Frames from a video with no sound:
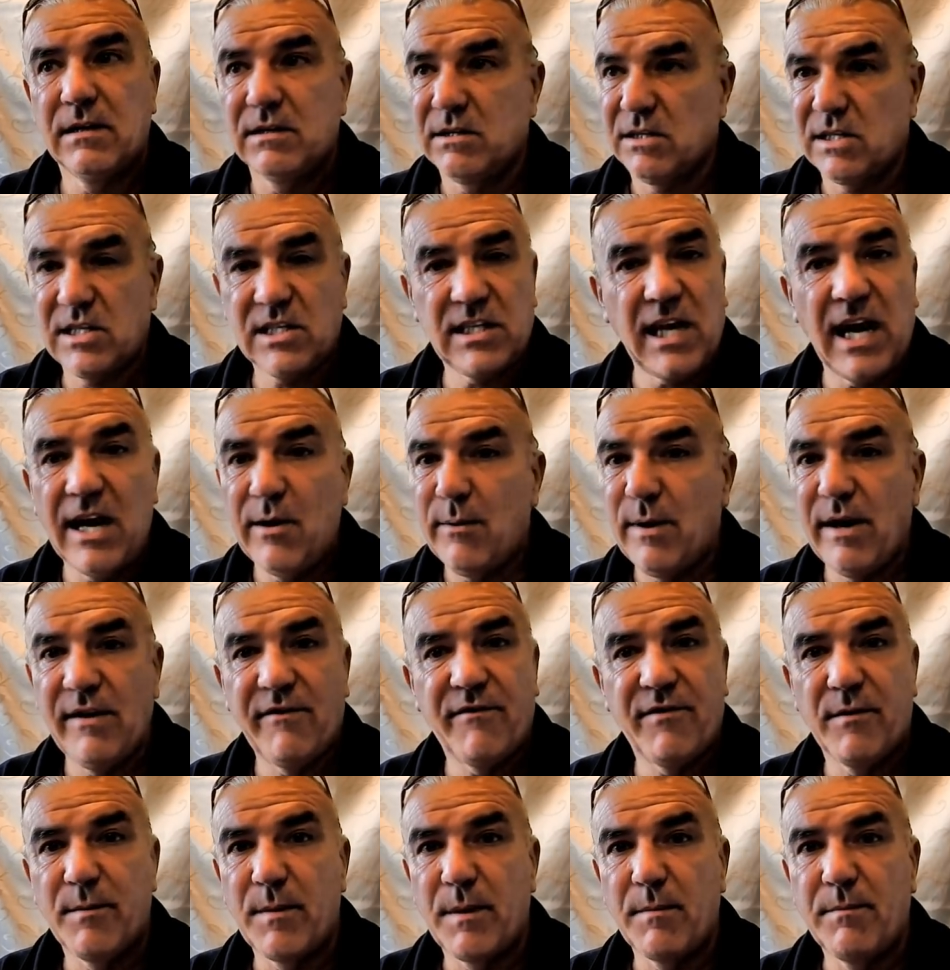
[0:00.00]
Stay away
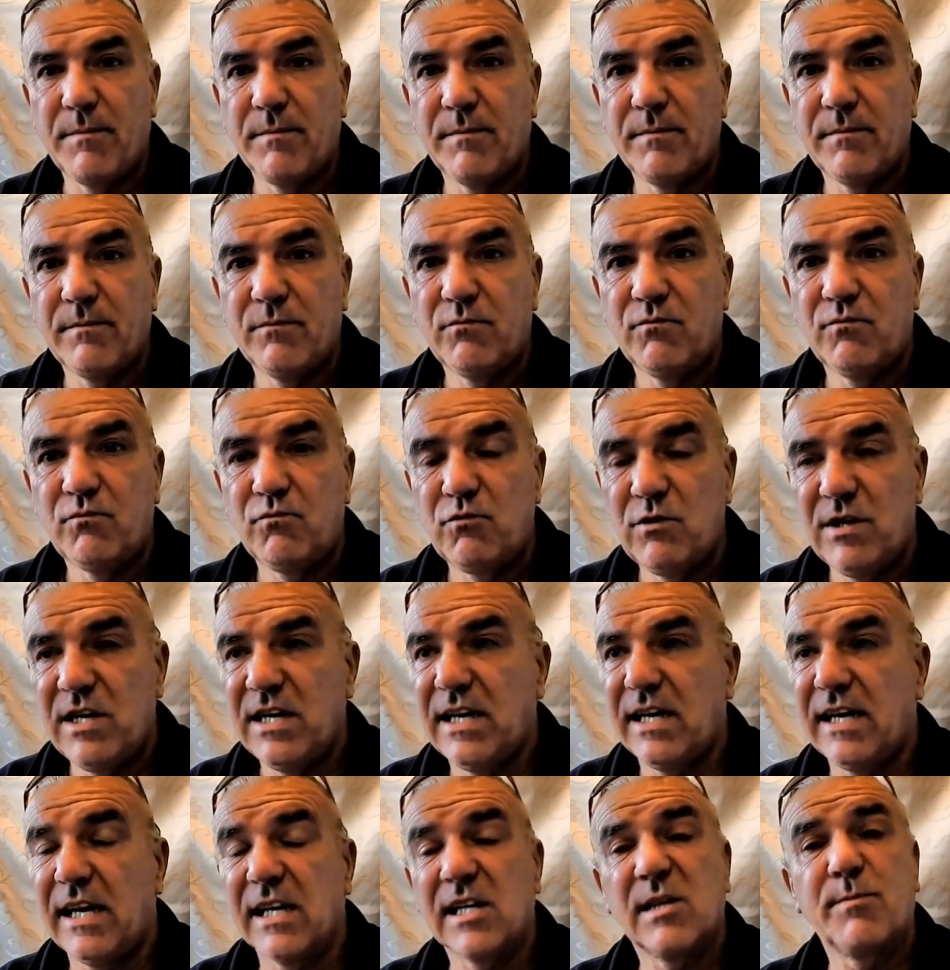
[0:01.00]
from them,
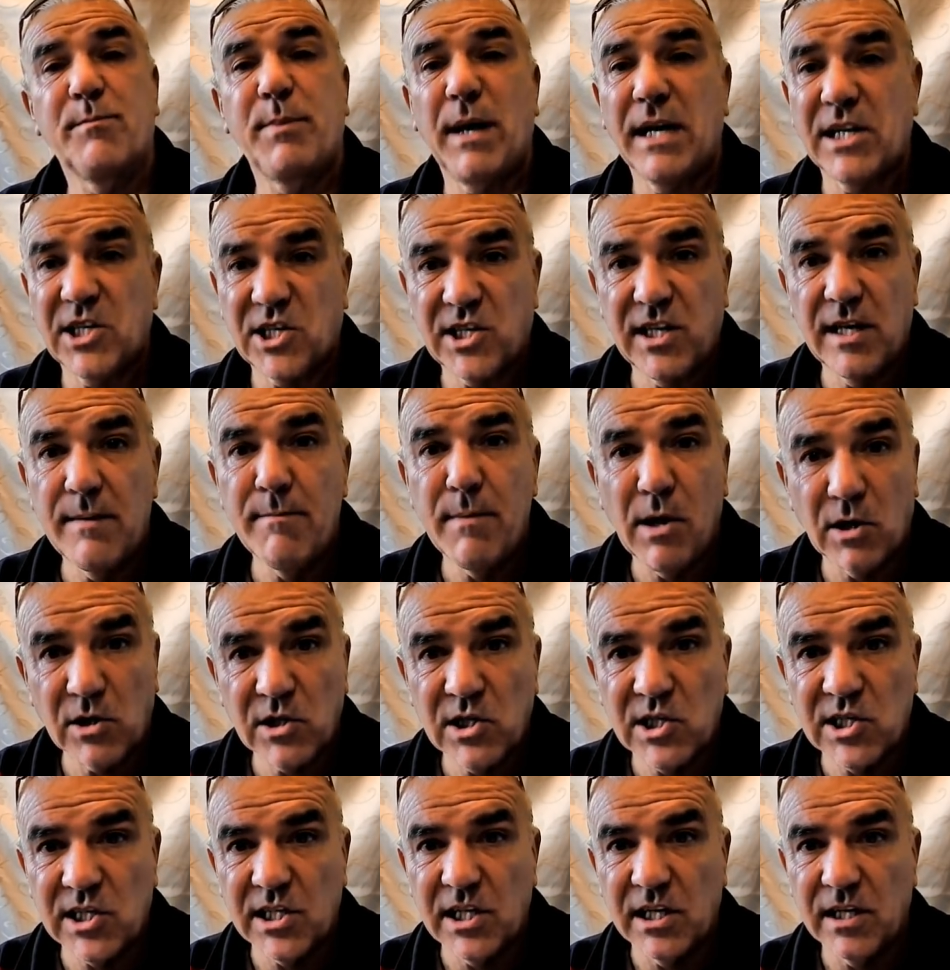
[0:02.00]
really, especially
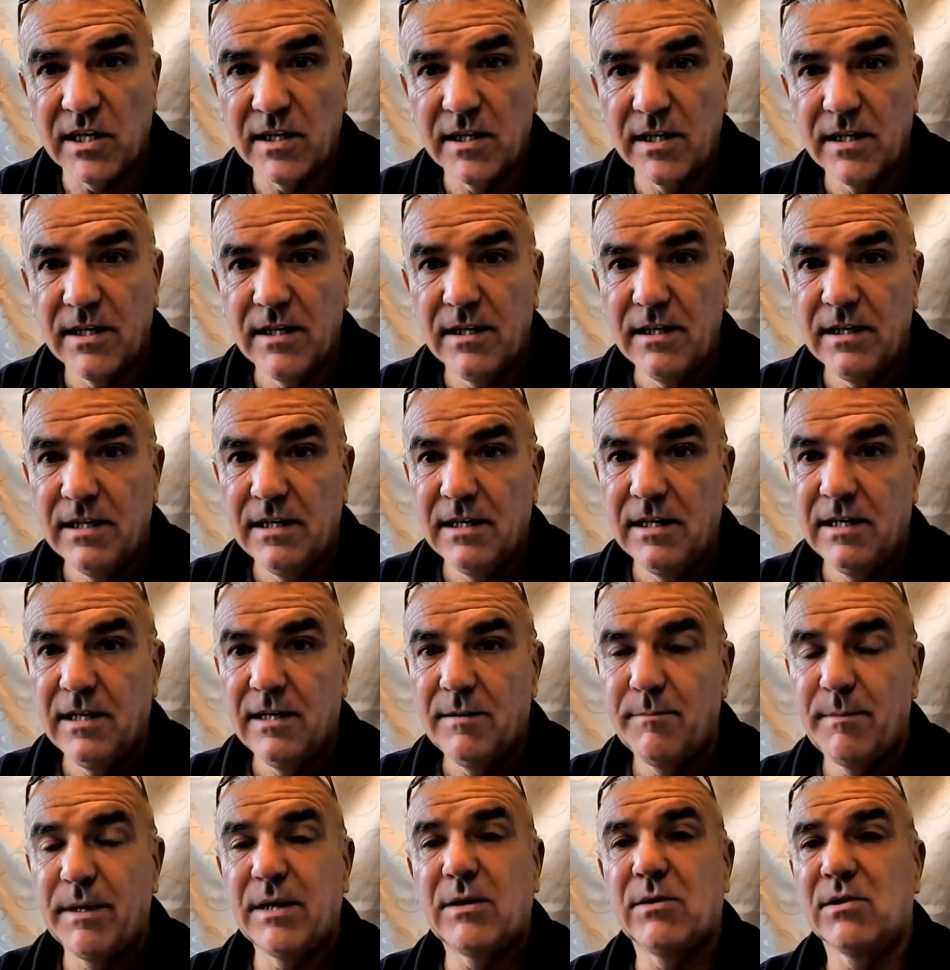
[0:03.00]
Monster,
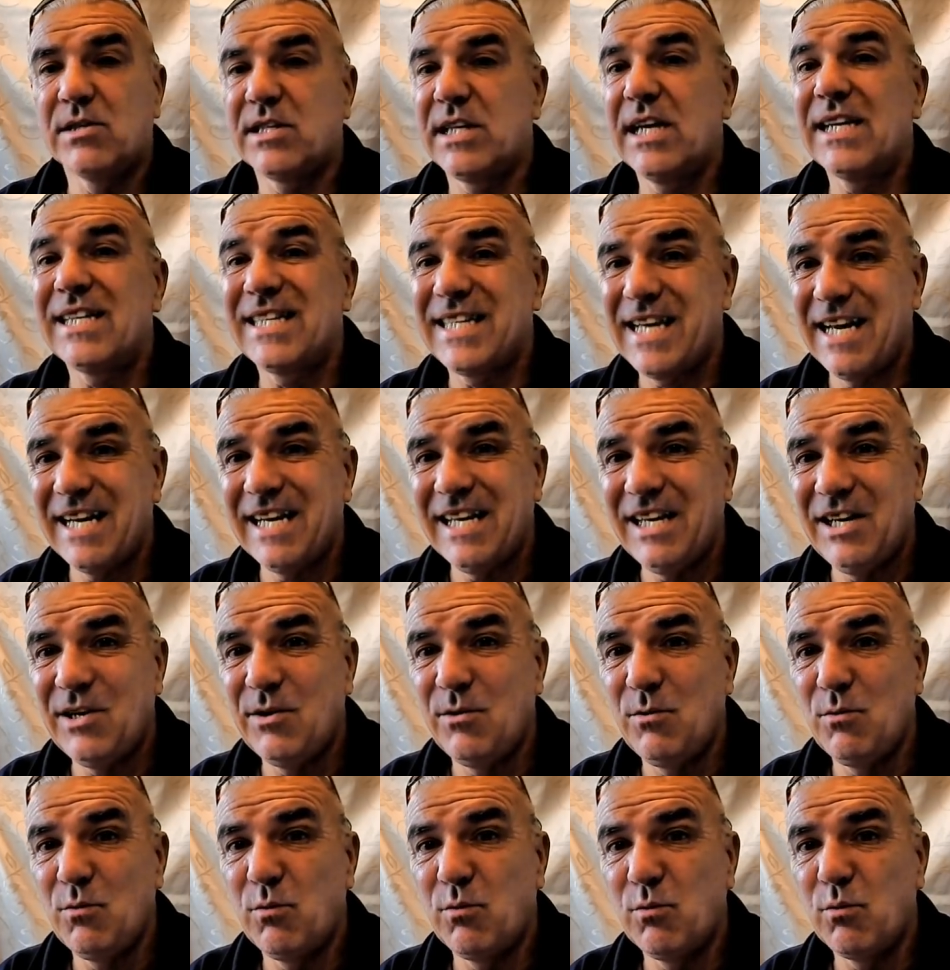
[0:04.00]
because they're telling
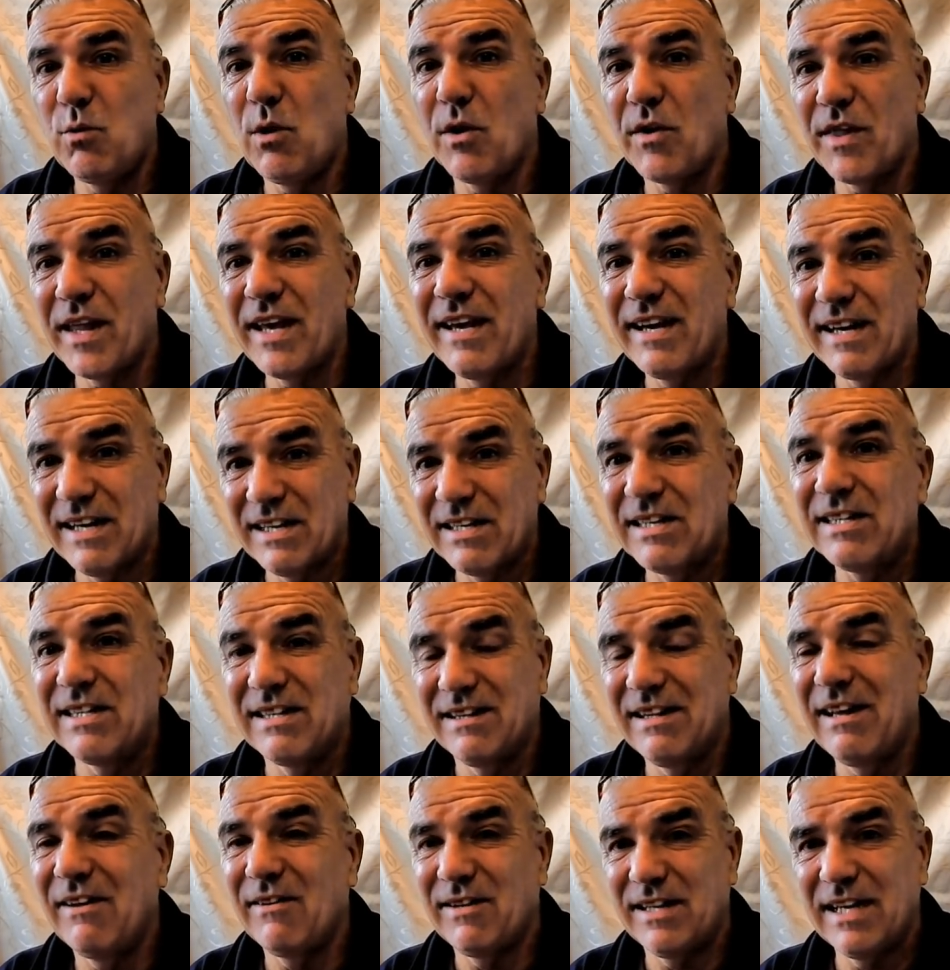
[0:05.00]
you what they're
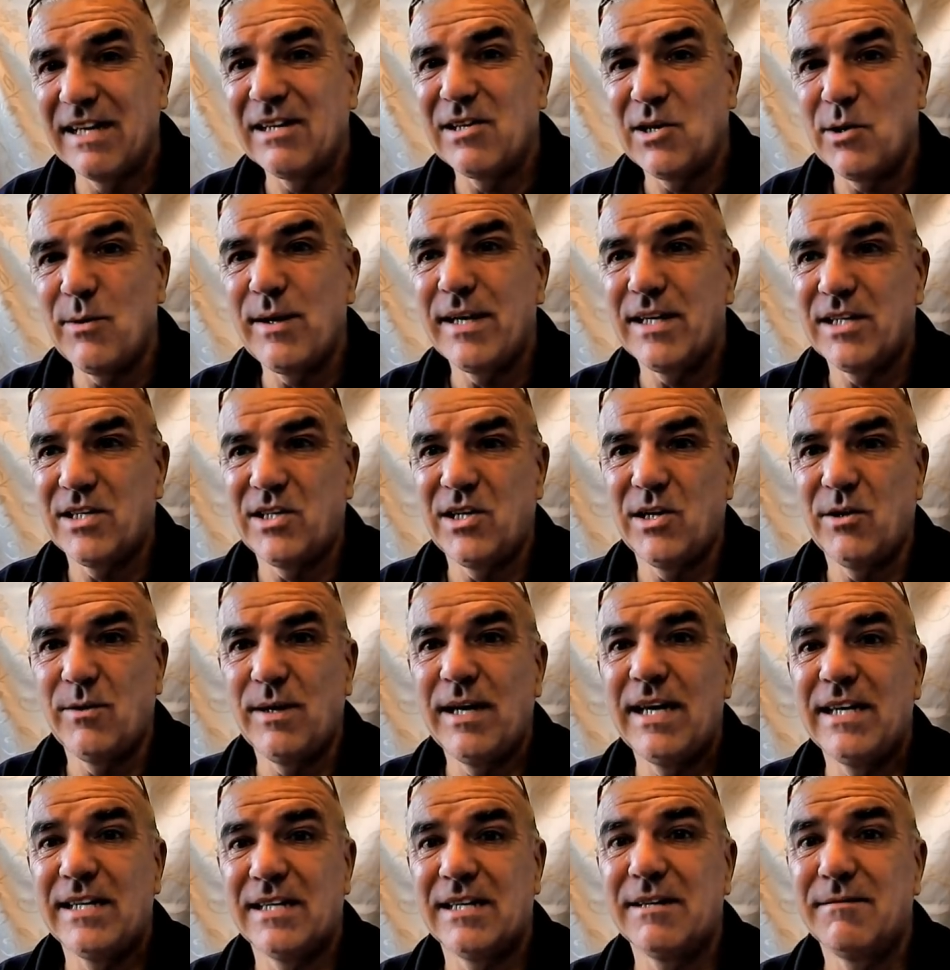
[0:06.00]
doing to you
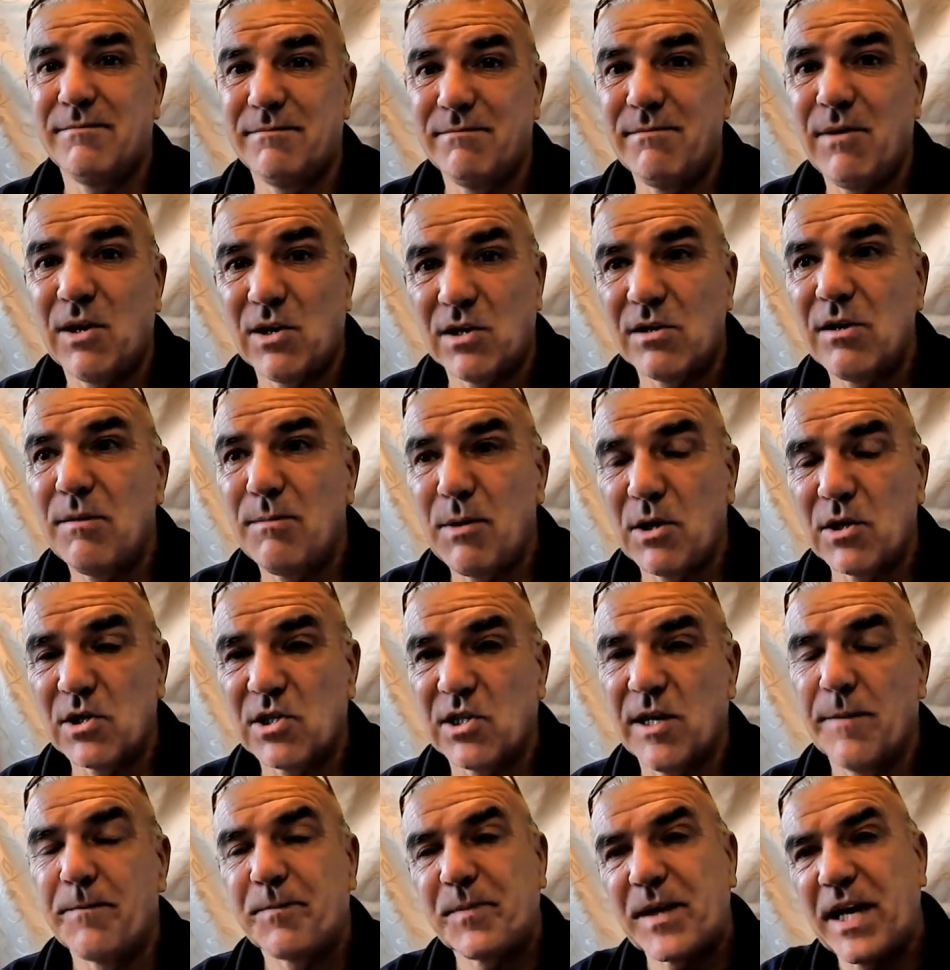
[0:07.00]
is
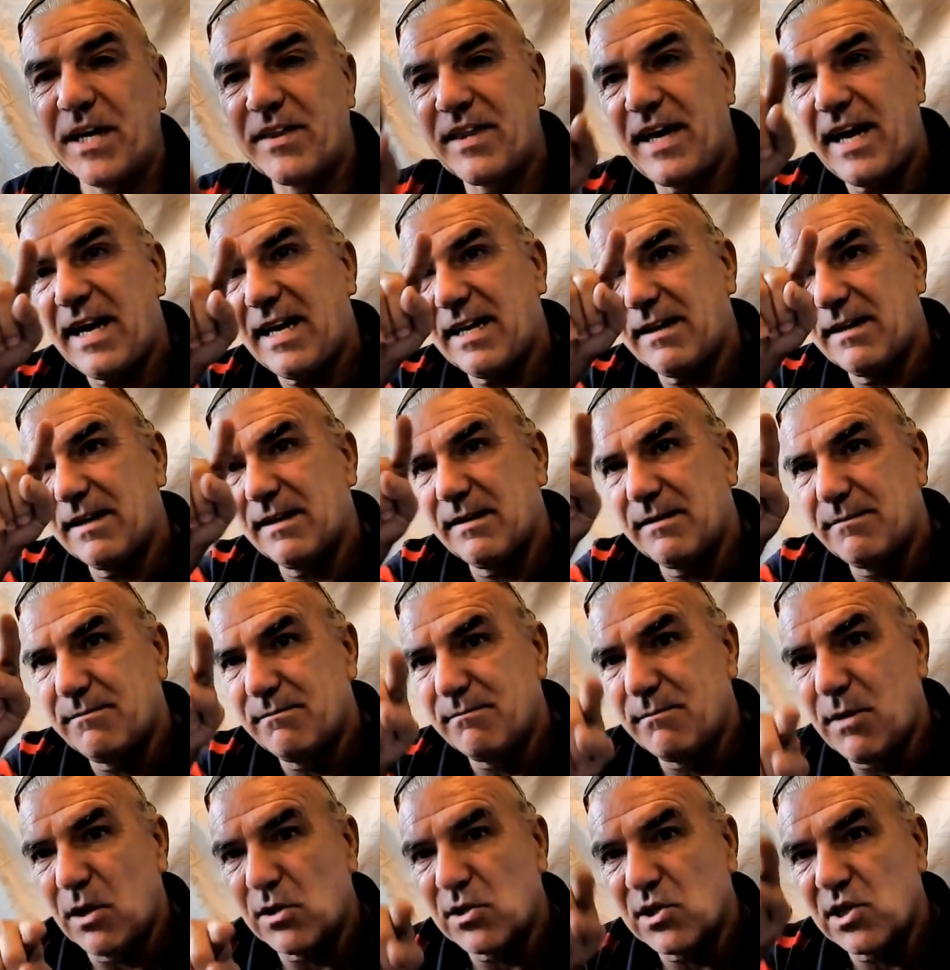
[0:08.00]
Monster, and that
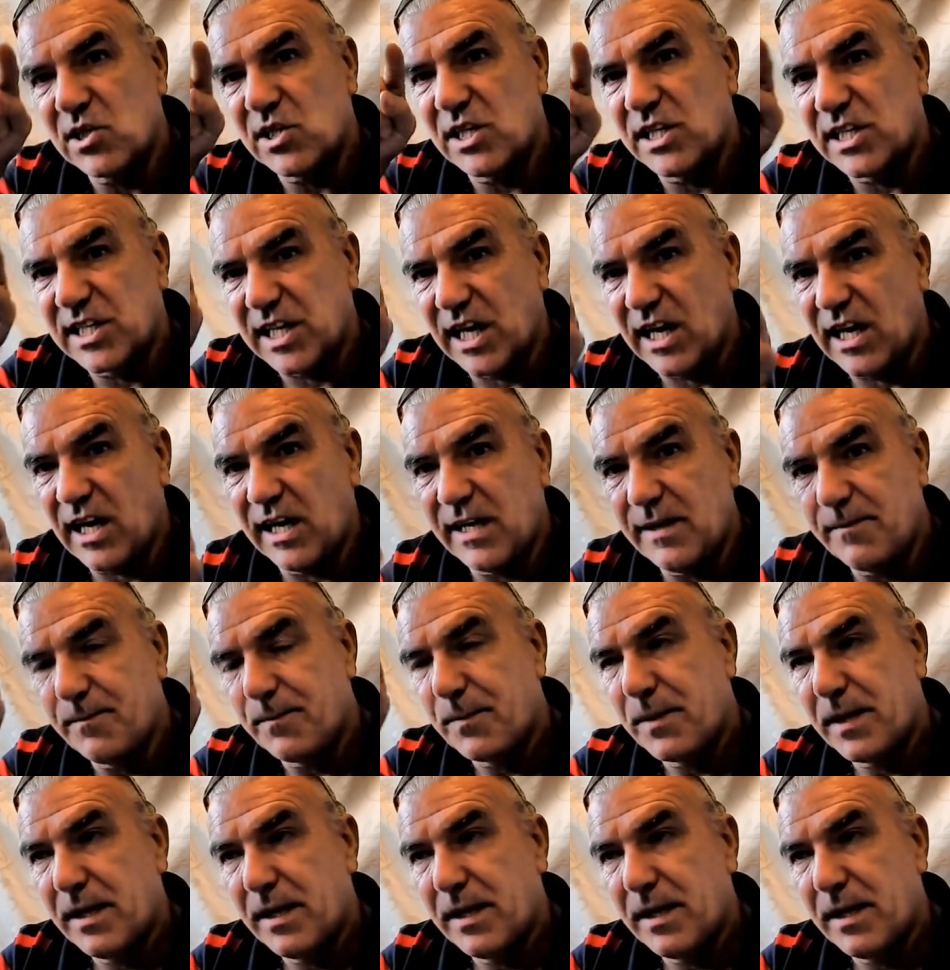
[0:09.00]
Monster sign